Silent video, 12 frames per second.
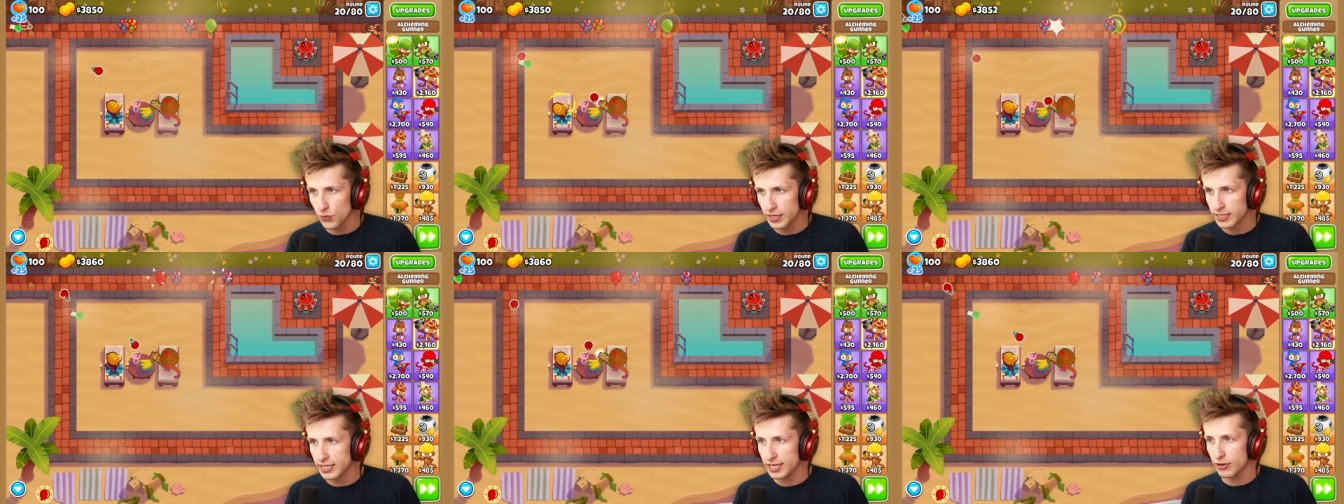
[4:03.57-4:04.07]
want
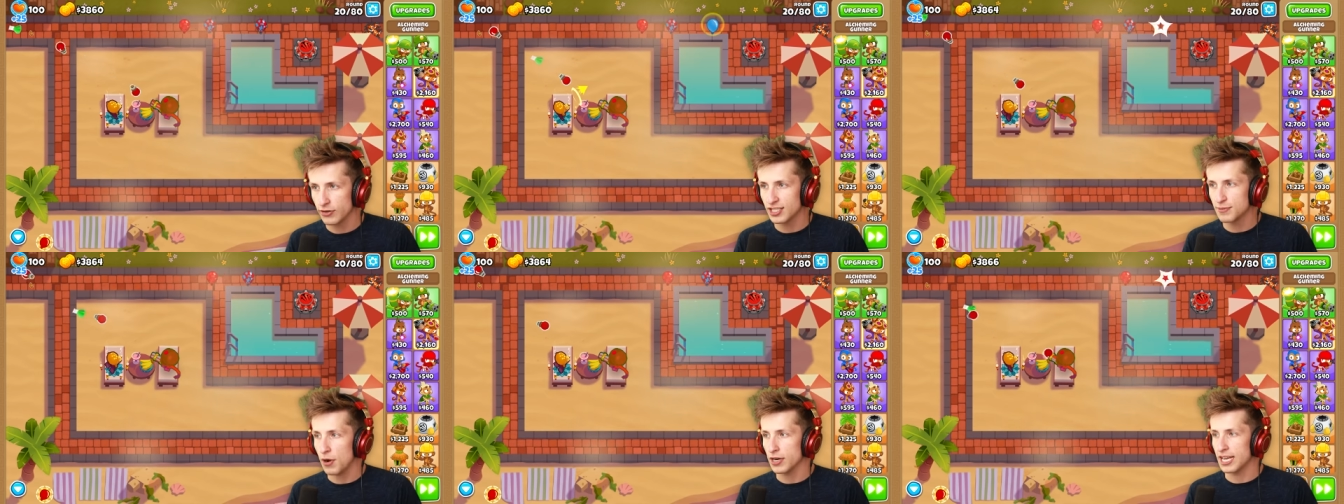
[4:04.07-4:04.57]
to sit here and
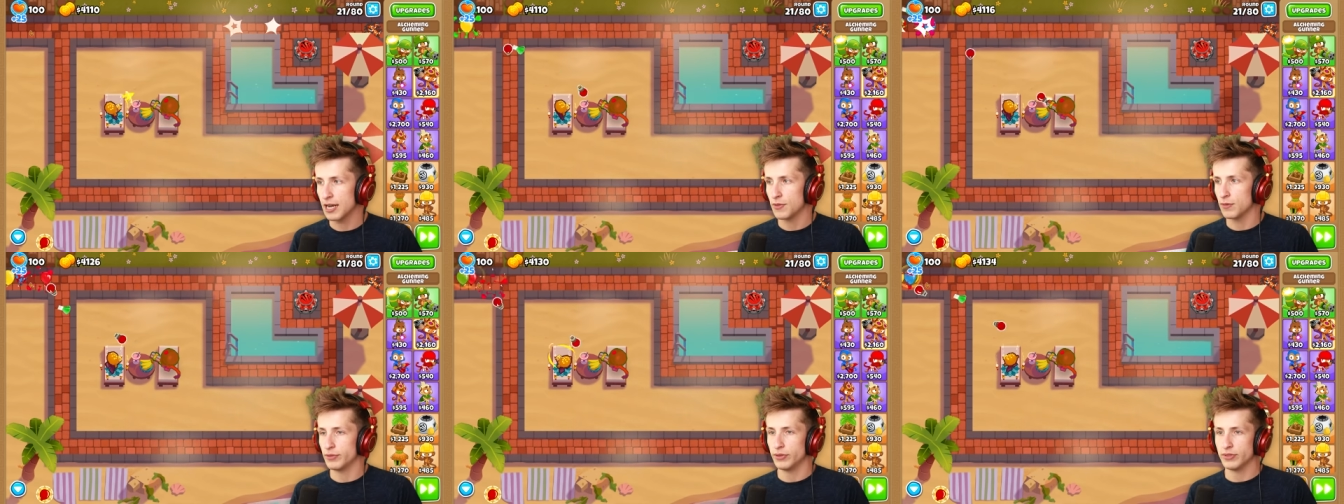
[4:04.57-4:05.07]
spawn camp
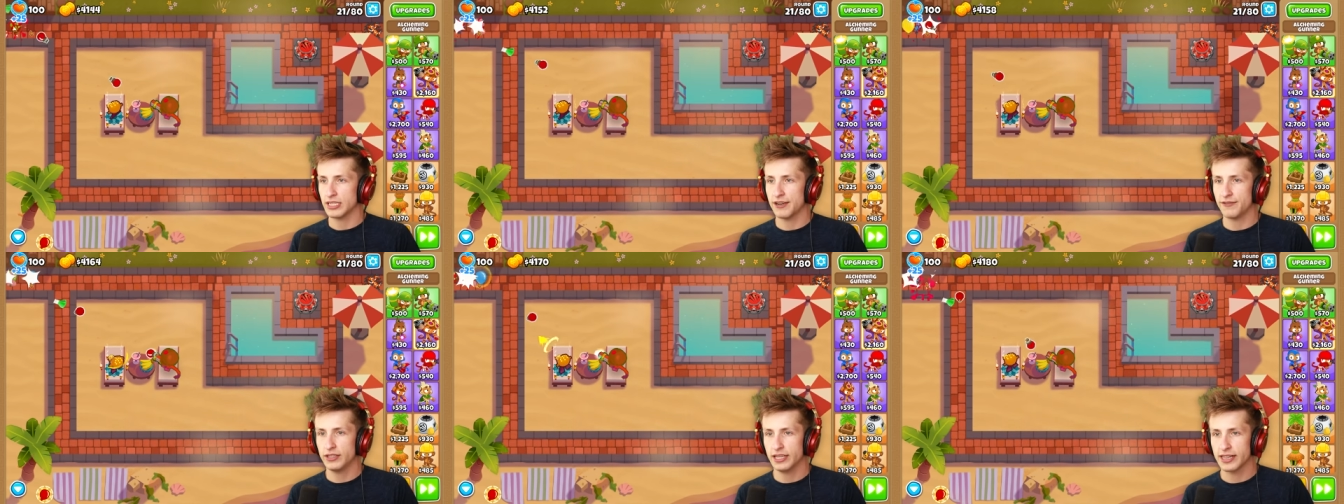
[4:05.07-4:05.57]
the balloons. I
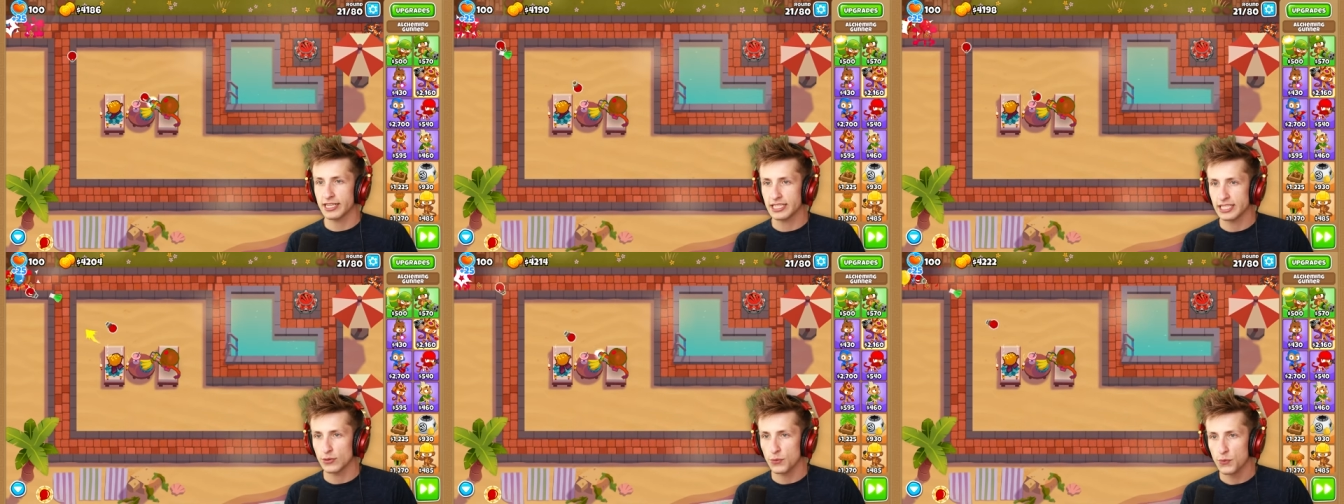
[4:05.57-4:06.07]
feel like this
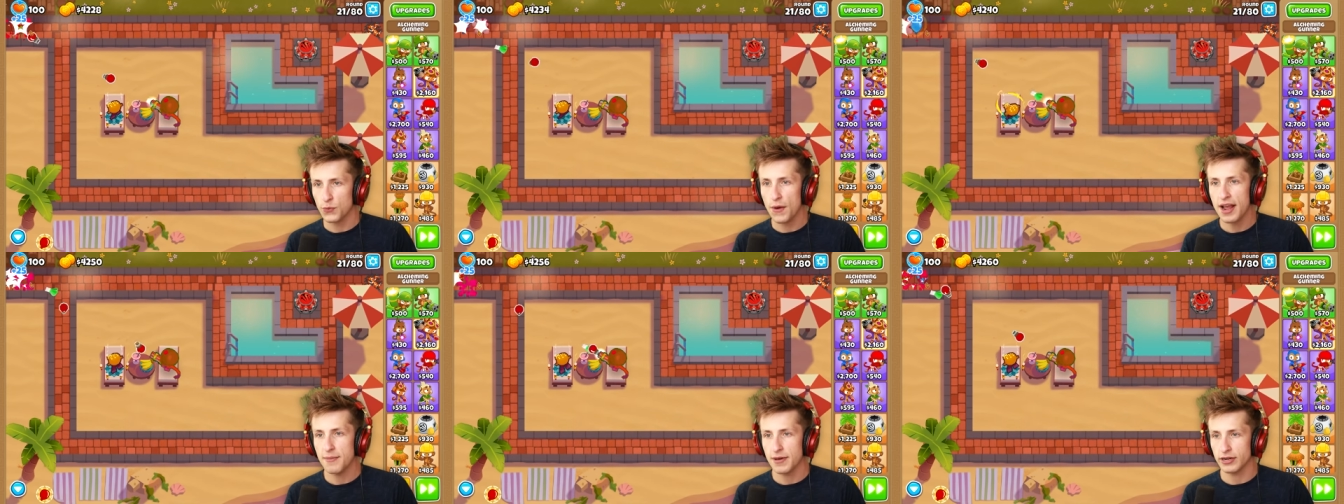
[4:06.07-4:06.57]
is
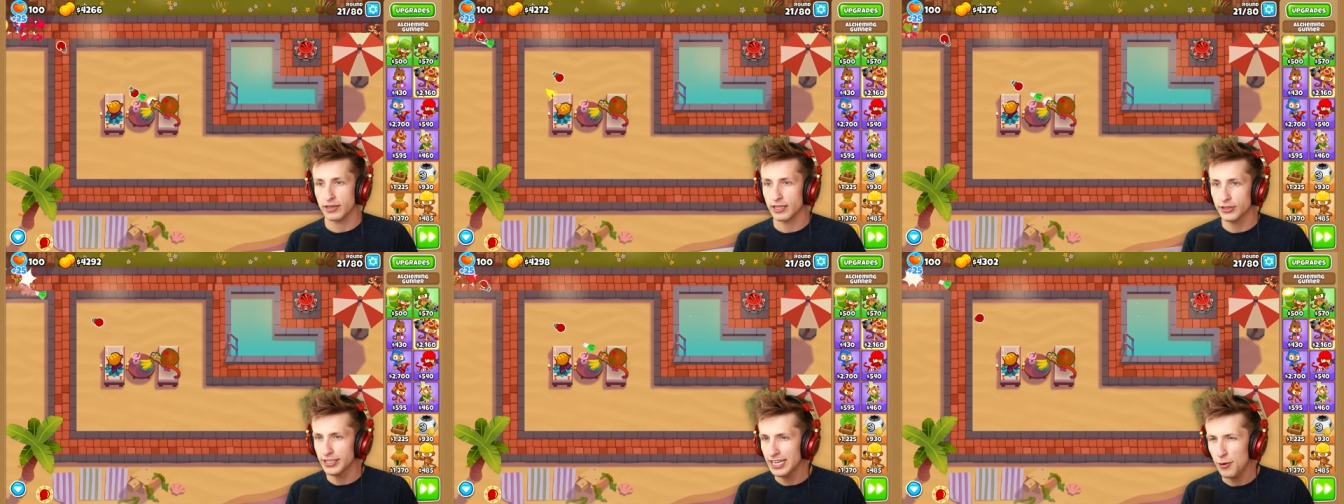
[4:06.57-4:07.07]
way better. Like,
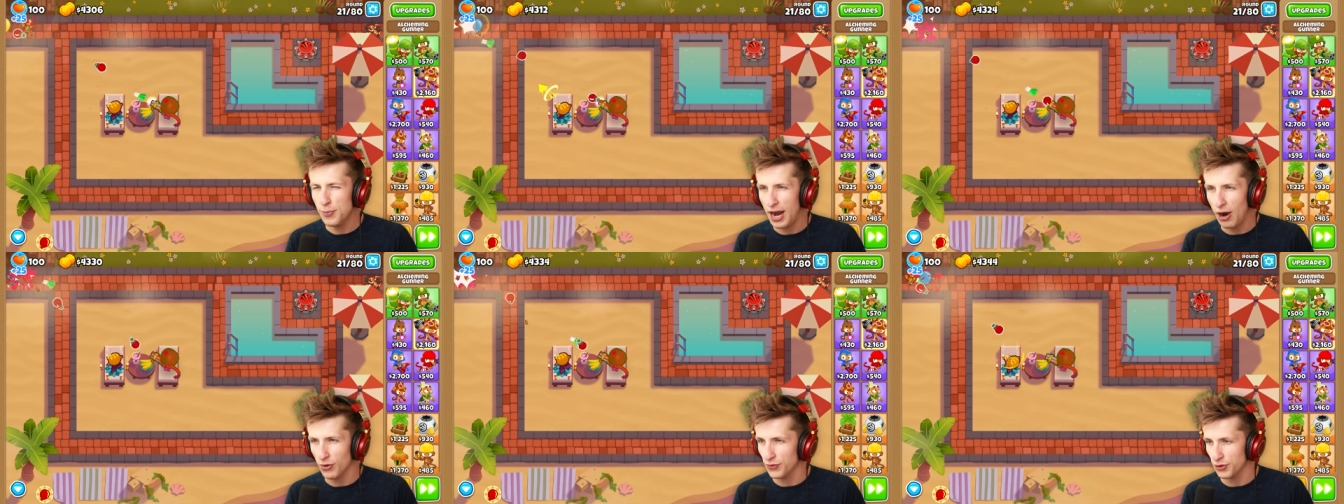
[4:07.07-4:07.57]
look at how
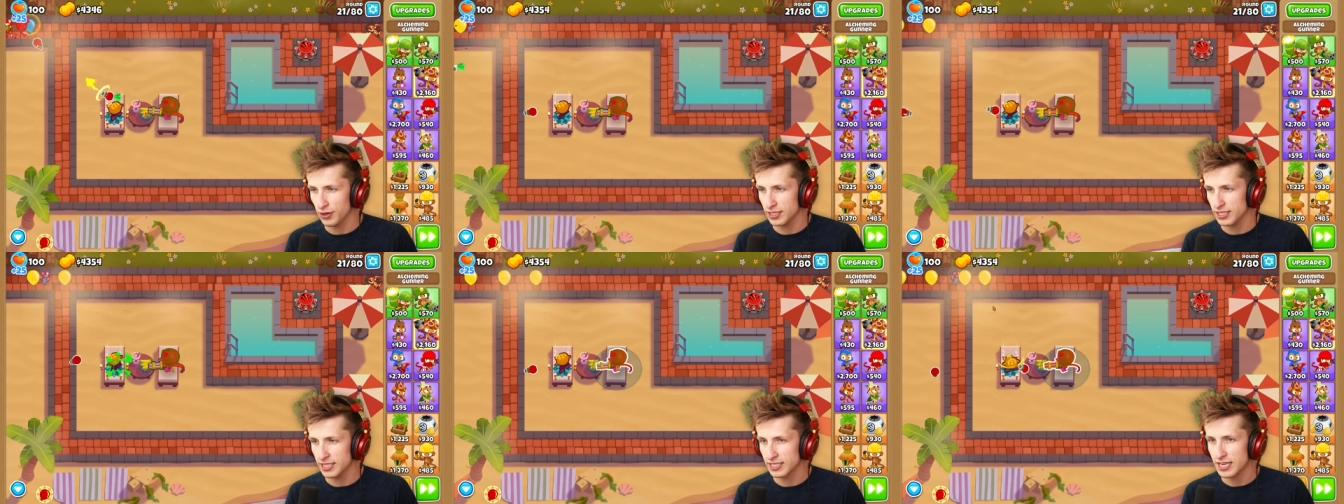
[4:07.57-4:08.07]
powerful
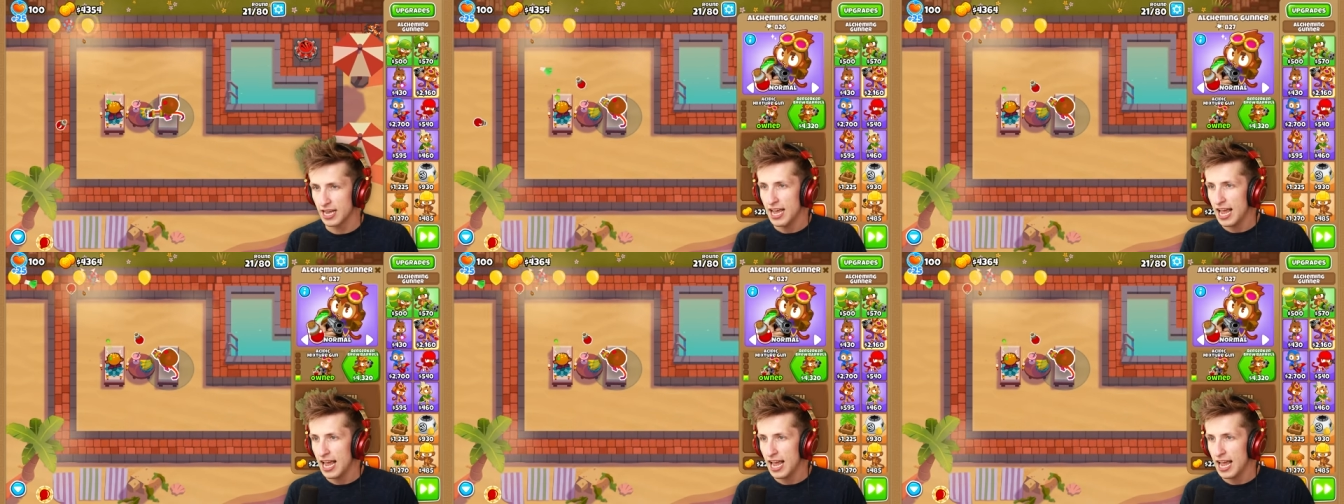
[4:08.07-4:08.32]
this is.